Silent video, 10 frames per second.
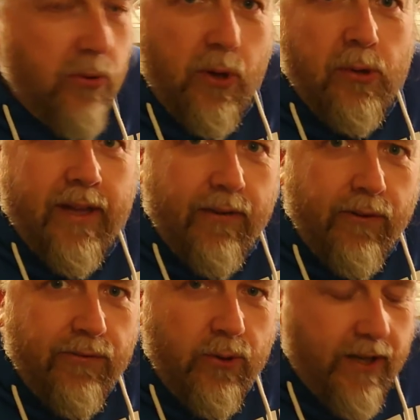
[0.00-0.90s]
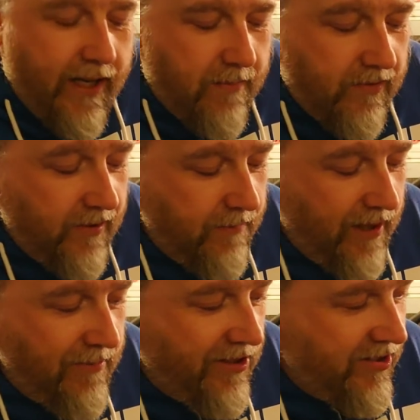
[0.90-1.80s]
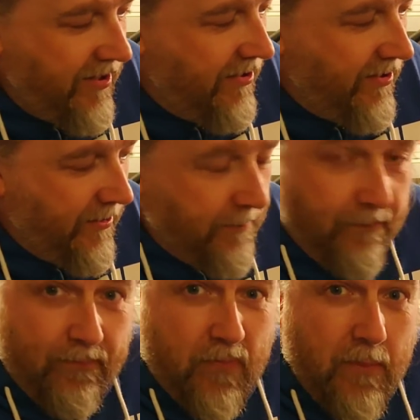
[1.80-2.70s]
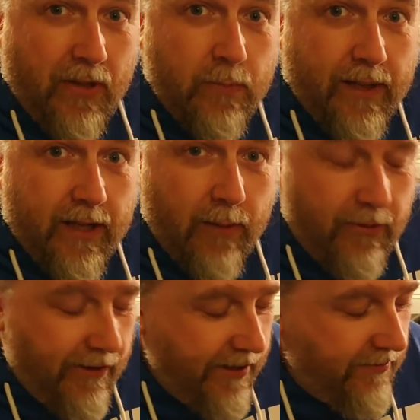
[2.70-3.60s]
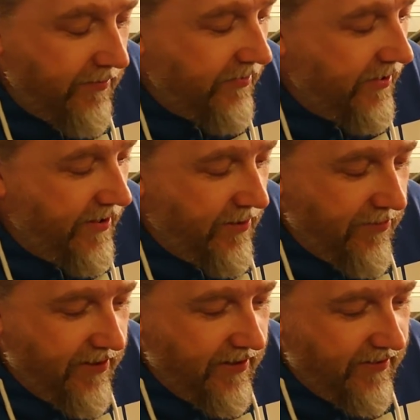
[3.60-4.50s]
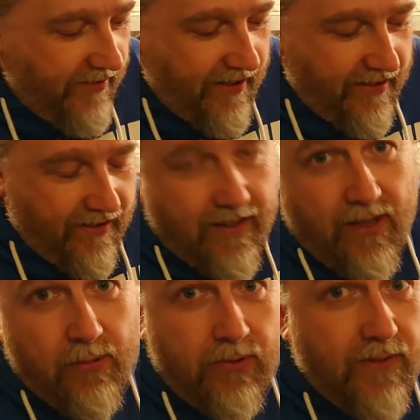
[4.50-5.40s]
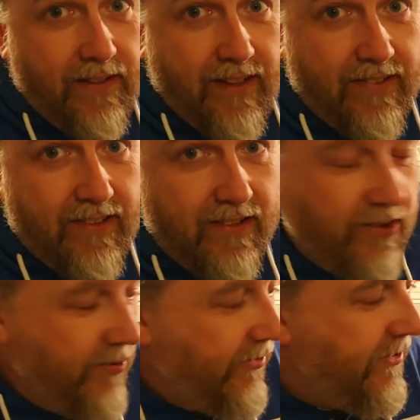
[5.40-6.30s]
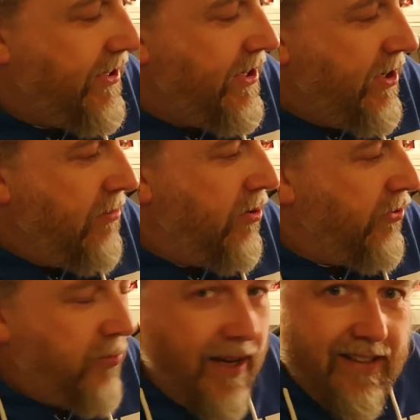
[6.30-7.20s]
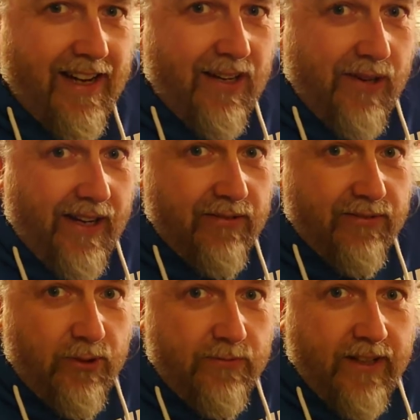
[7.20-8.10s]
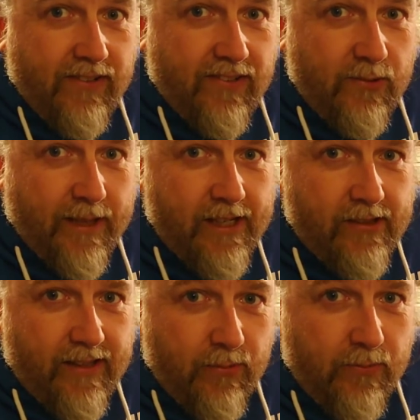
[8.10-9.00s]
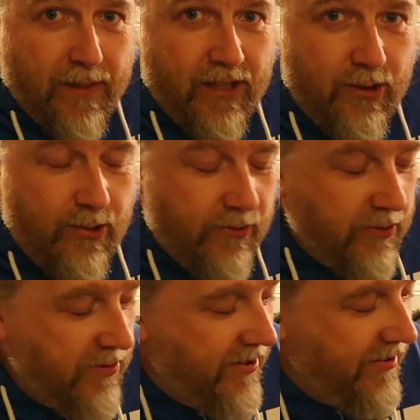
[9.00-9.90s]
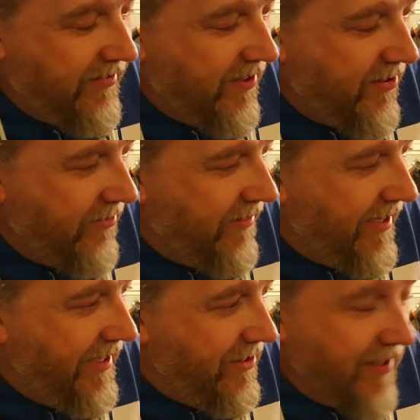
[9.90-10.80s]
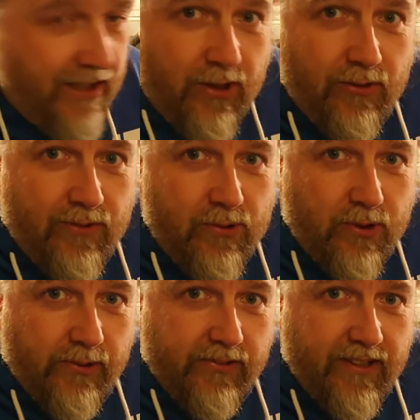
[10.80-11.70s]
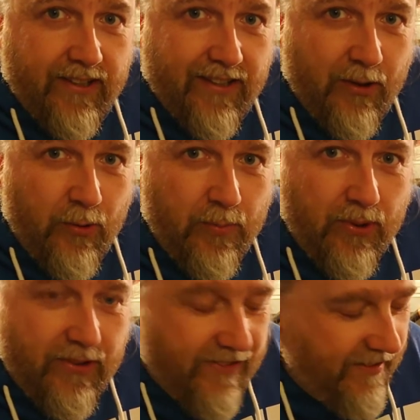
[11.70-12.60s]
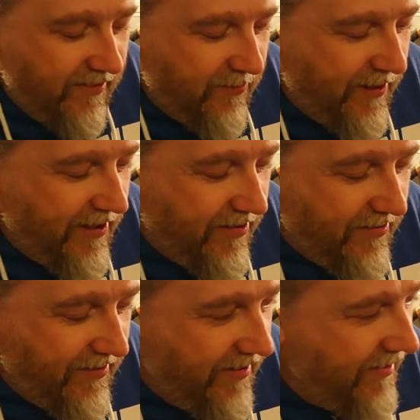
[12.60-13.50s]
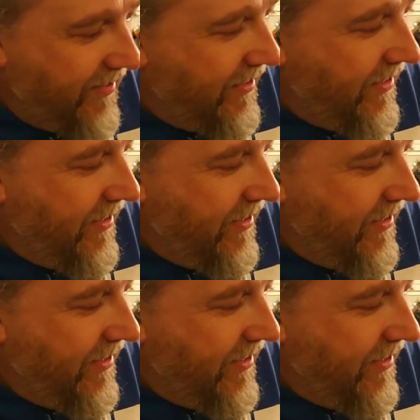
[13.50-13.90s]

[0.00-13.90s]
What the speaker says: We were only there for a few games, but I managed to play a couple of rounds with this, and it was fantastic to use. We had it out at Foamfest as well. It was being used on the target range. I had a good few shots in it, and I know the boys did as well. And